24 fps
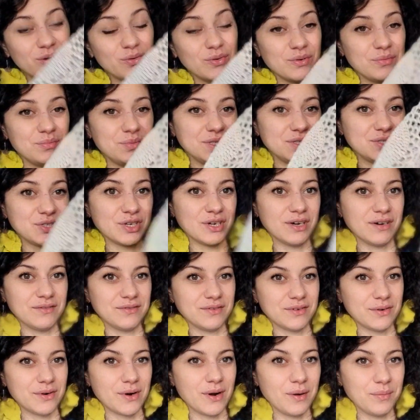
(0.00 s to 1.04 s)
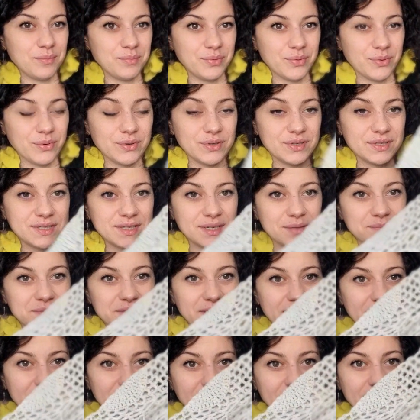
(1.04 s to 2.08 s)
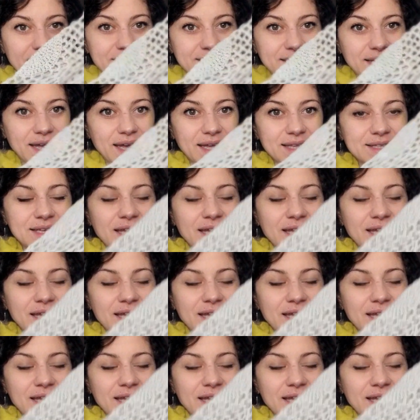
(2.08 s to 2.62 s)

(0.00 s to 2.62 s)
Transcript: or beach cover up or something like that.